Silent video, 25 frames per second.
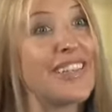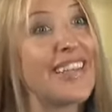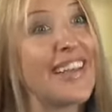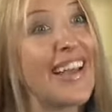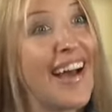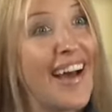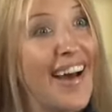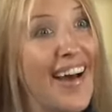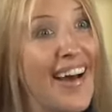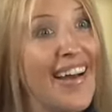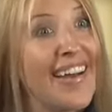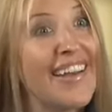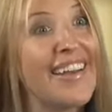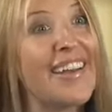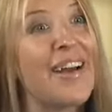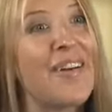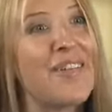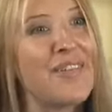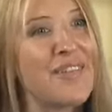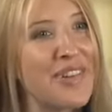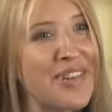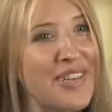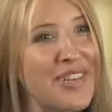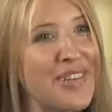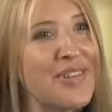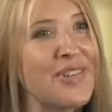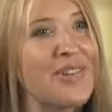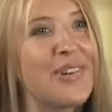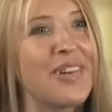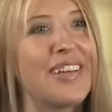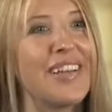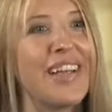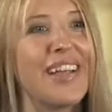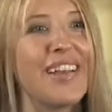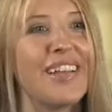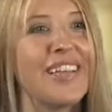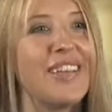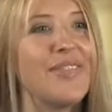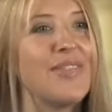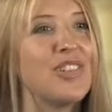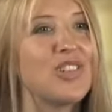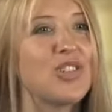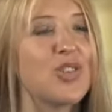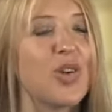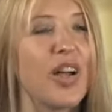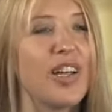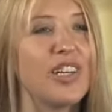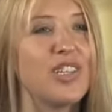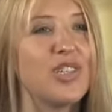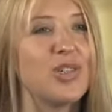Say, hi, how are you? And even
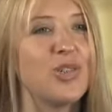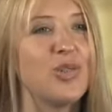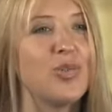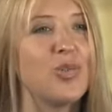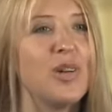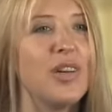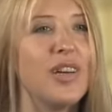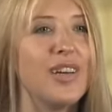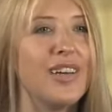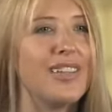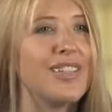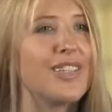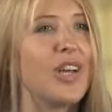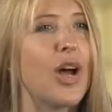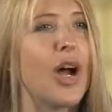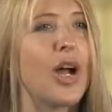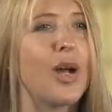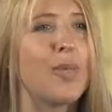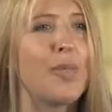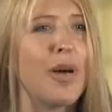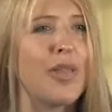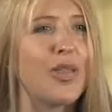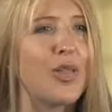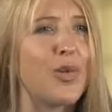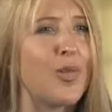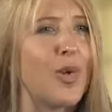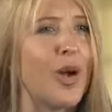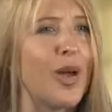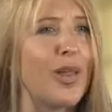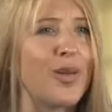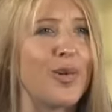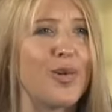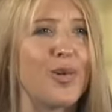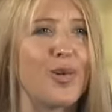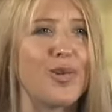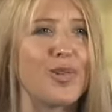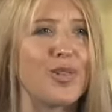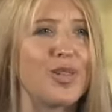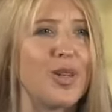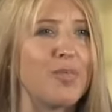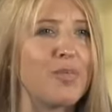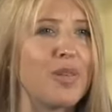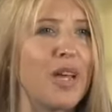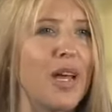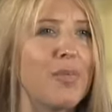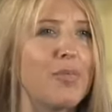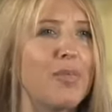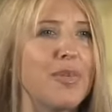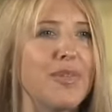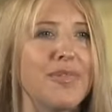try to talk about the weather or some
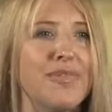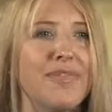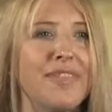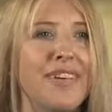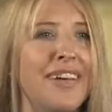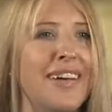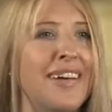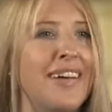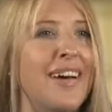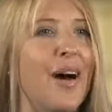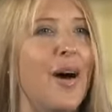type of